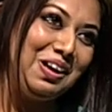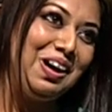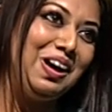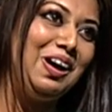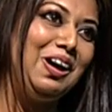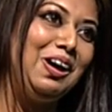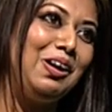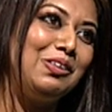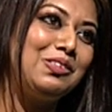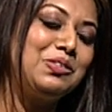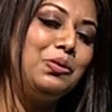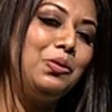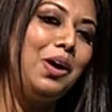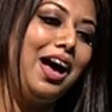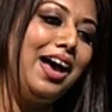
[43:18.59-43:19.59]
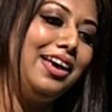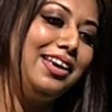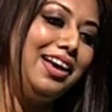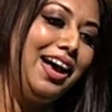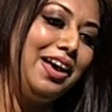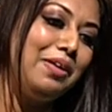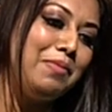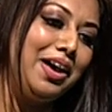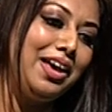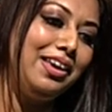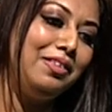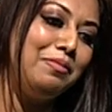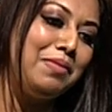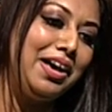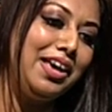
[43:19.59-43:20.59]
So
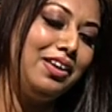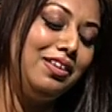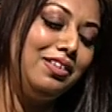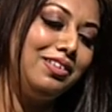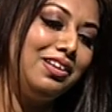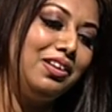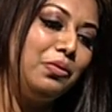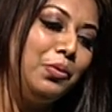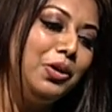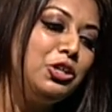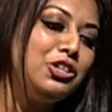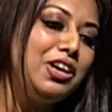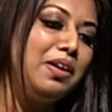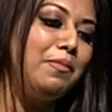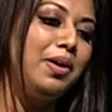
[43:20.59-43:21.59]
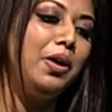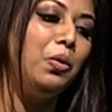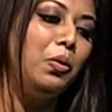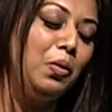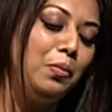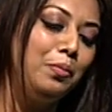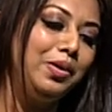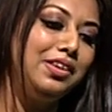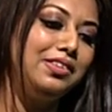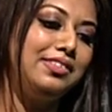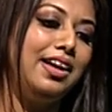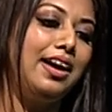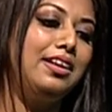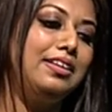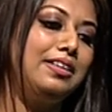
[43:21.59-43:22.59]
my wish and my hope is
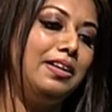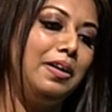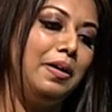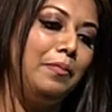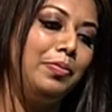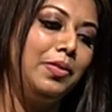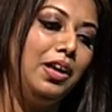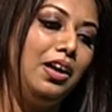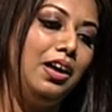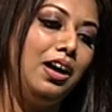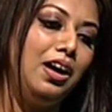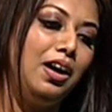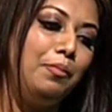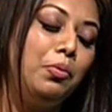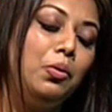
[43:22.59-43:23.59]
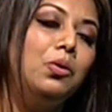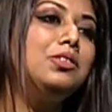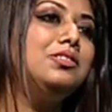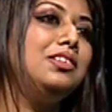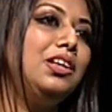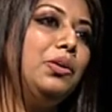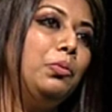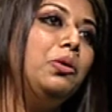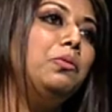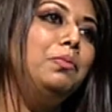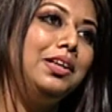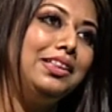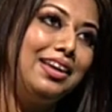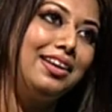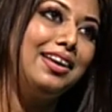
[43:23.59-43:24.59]
that Port City would
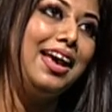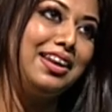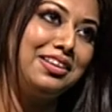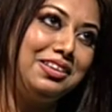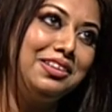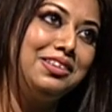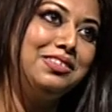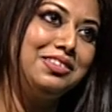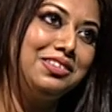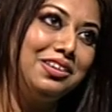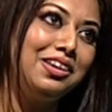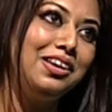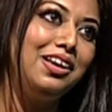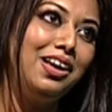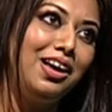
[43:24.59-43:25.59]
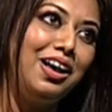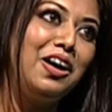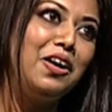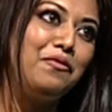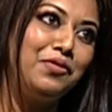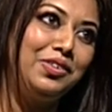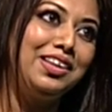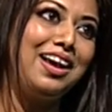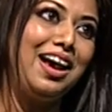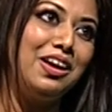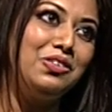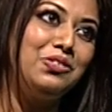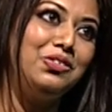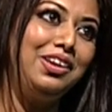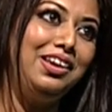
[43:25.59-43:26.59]
be that catalyst for the
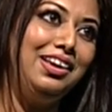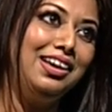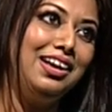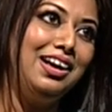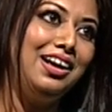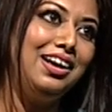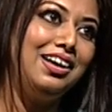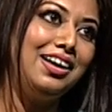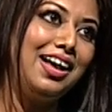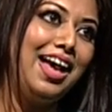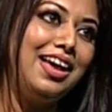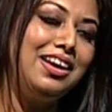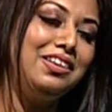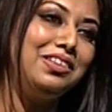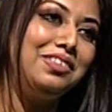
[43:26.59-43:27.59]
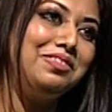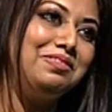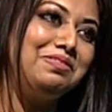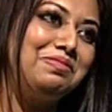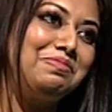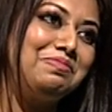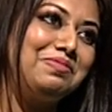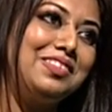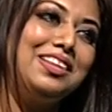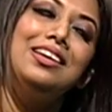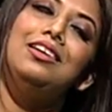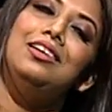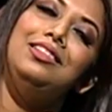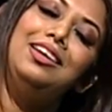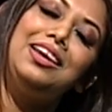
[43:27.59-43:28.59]
country, and the game changer.
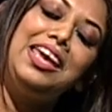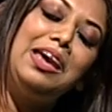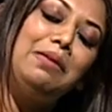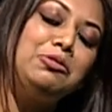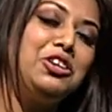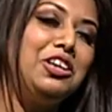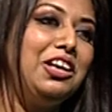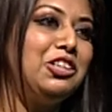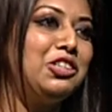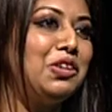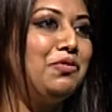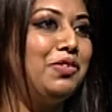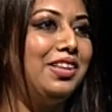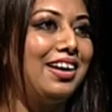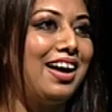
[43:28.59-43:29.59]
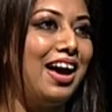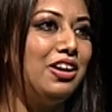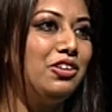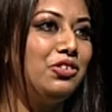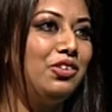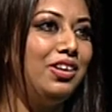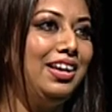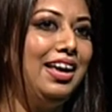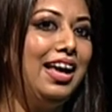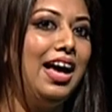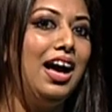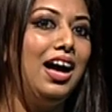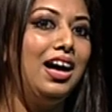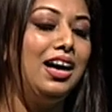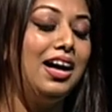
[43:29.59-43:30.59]
The game changer for the country,
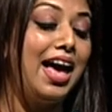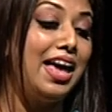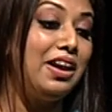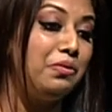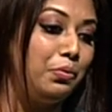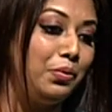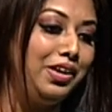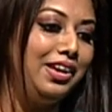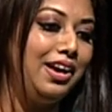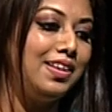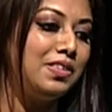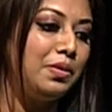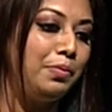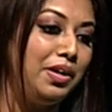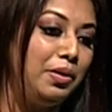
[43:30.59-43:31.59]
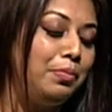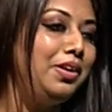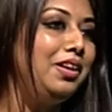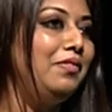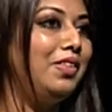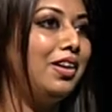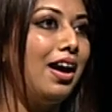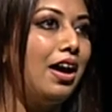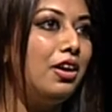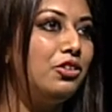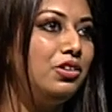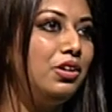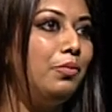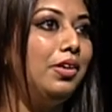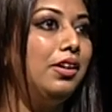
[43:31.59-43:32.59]
and we as a people of the
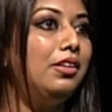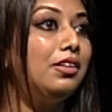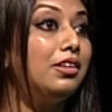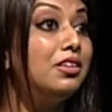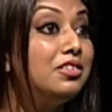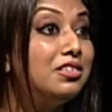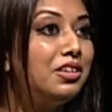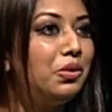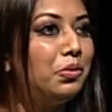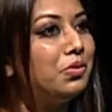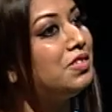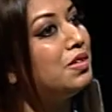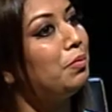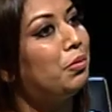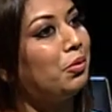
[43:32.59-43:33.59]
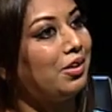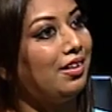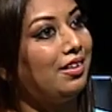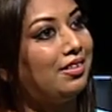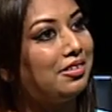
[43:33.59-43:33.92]
country will continue to support it.